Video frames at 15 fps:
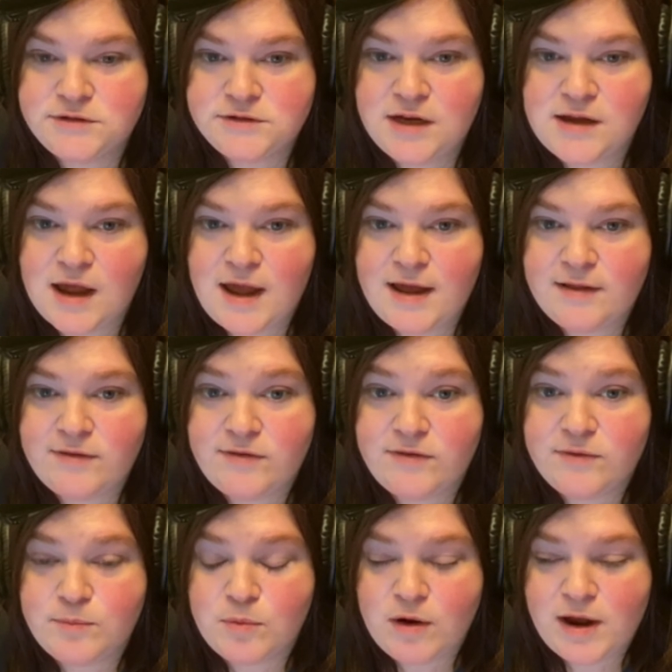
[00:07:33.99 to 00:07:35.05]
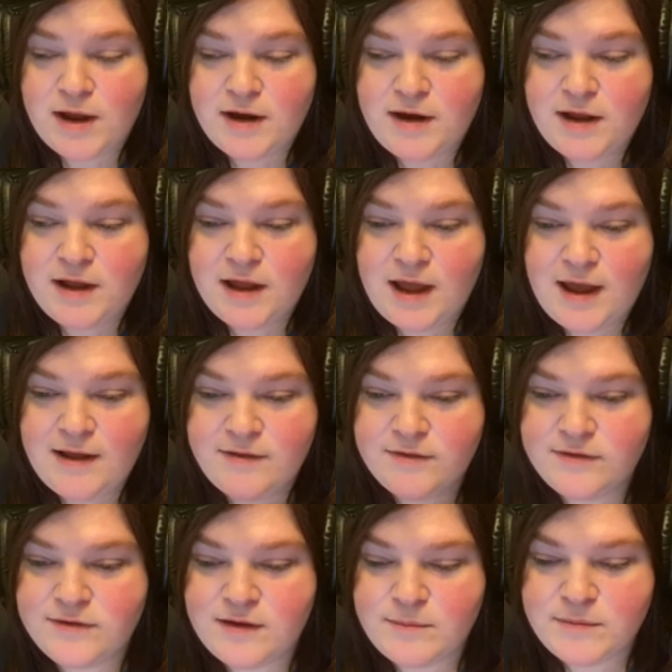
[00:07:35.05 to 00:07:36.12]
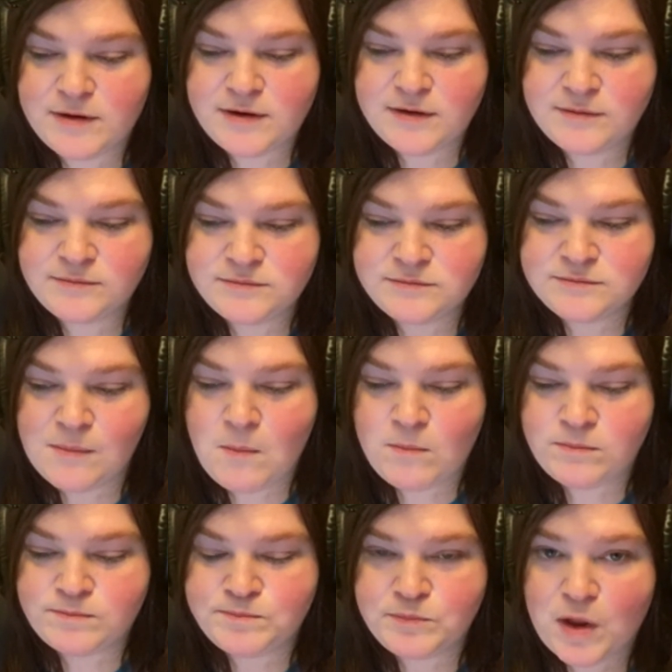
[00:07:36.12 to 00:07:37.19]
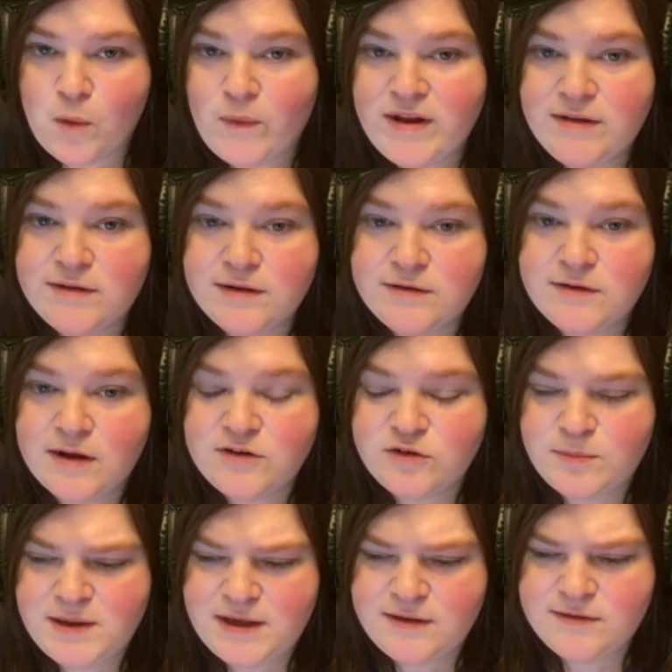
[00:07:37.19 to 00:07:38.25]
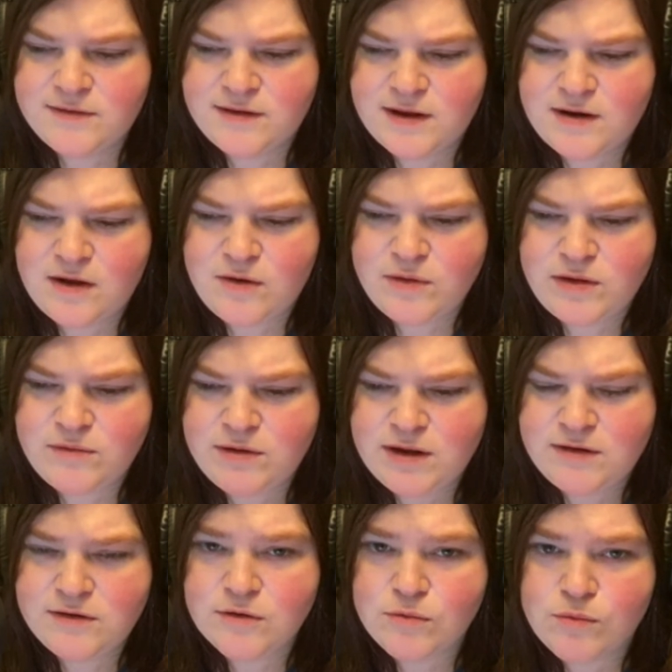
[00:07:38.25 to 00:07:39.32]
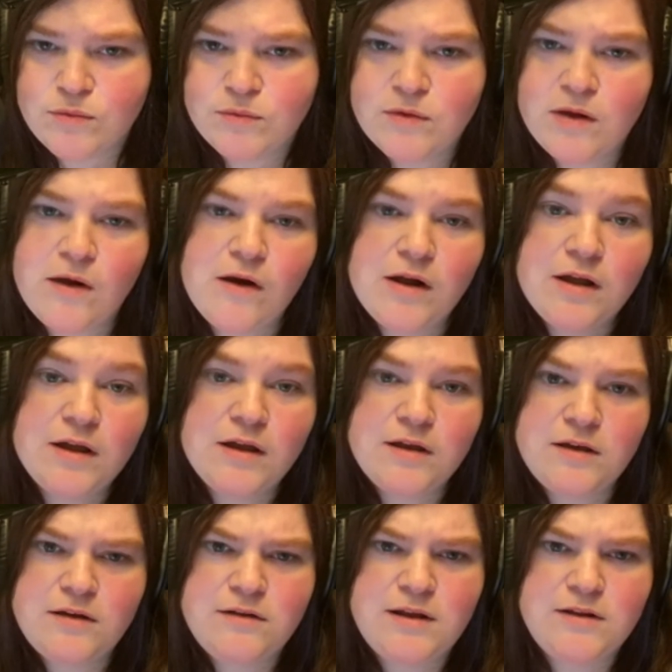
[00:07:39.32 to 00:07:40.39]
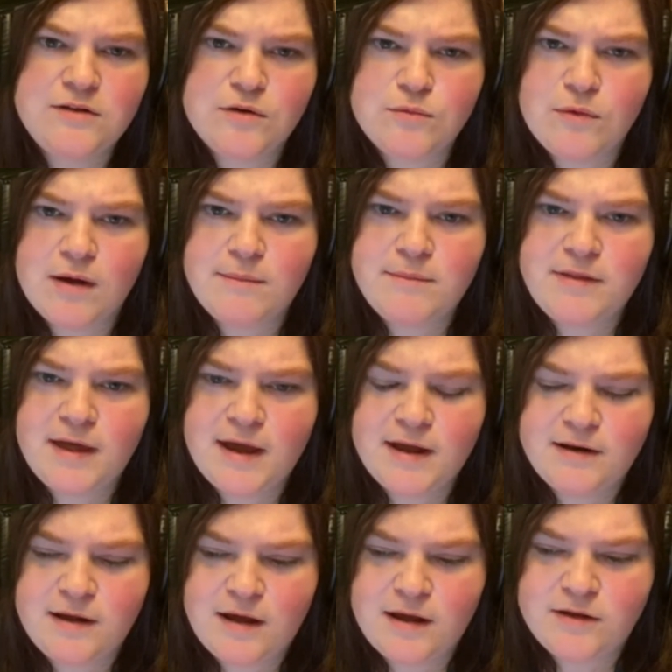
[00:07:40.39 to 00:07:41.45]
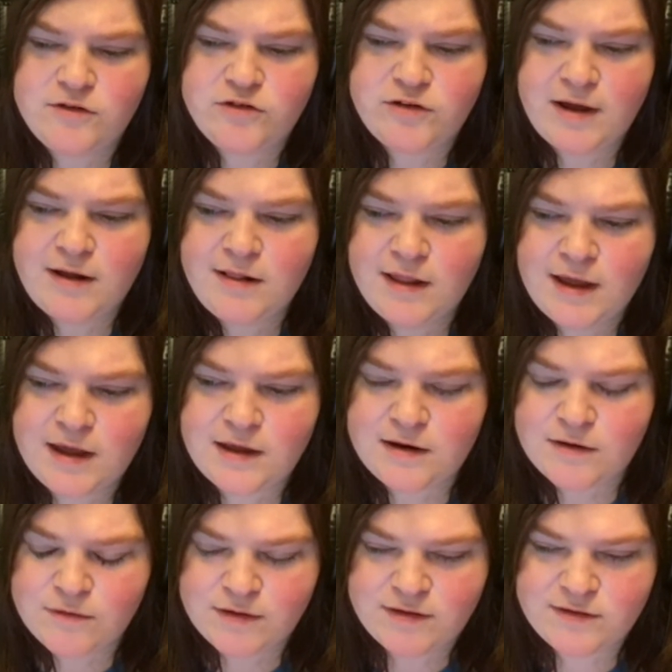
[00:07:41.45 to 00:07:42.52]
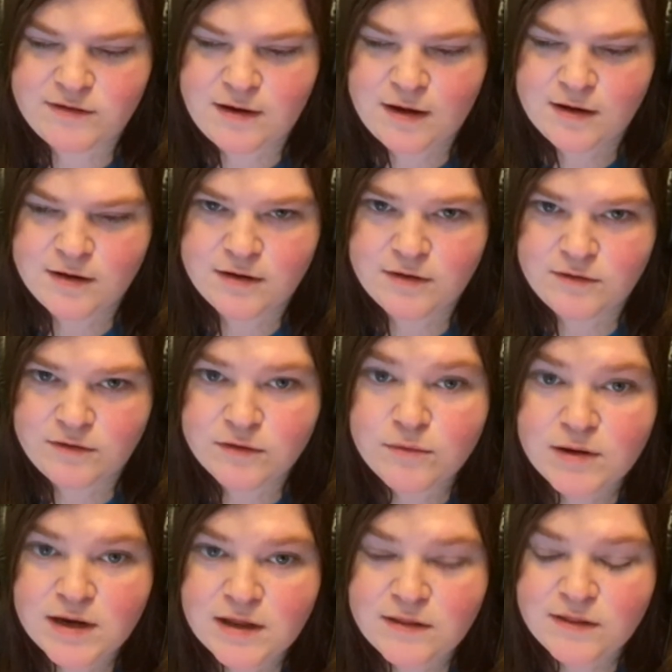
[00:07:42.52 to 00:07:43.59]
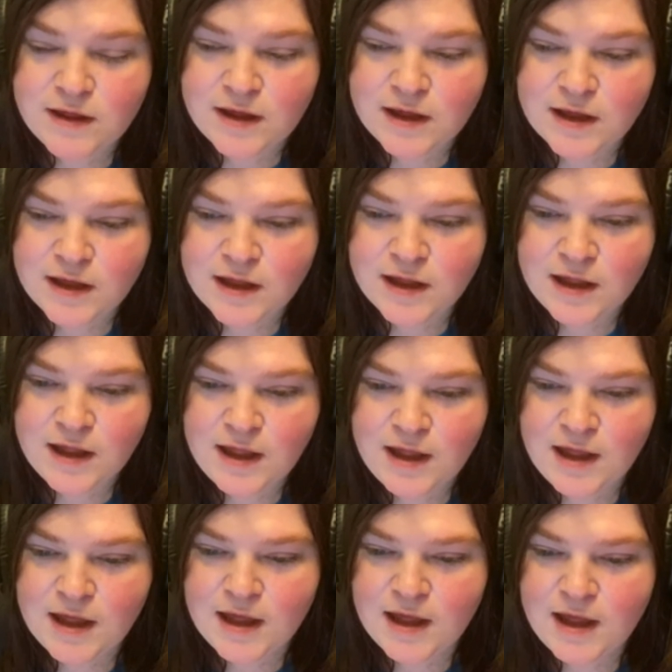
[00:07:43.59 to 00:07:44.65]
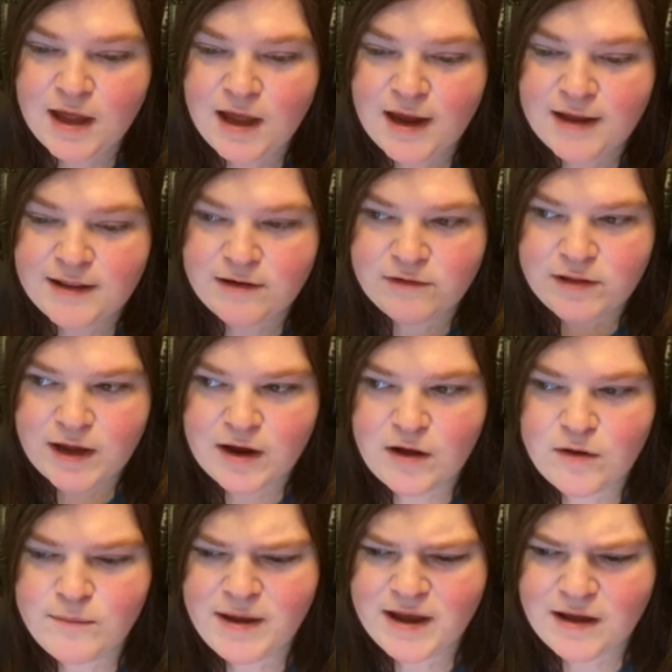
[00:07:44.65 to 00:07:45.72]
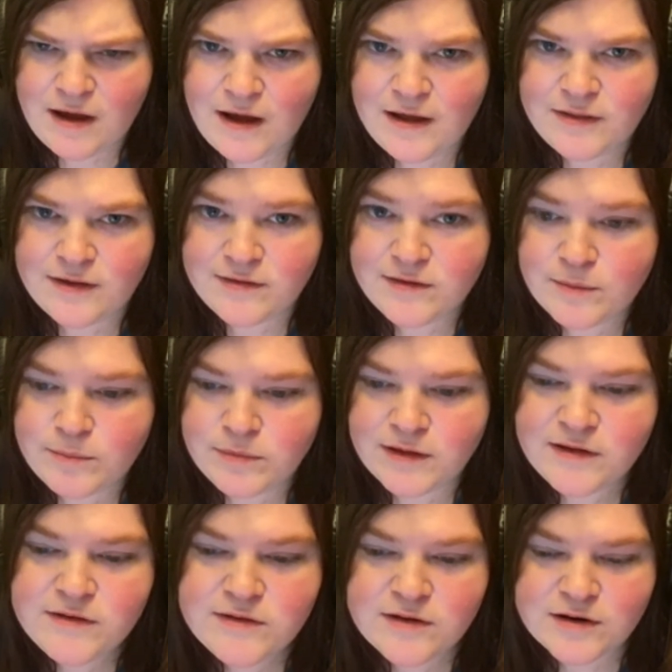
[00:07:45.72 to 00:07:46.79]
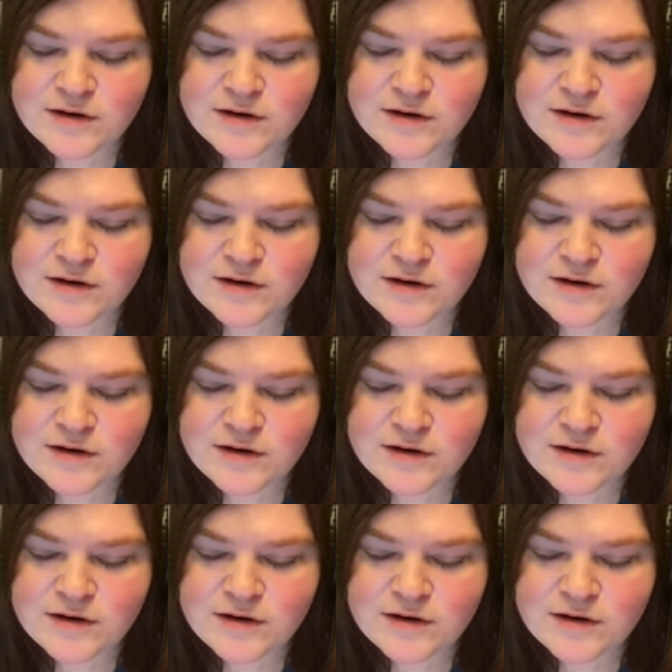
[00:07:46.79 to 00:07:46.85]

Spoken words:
had spread, and someone went to touch me and said, "Oh, you need to rub that gel in, or it's not going to do anything." And they were like, "Oh my God, that's a blister.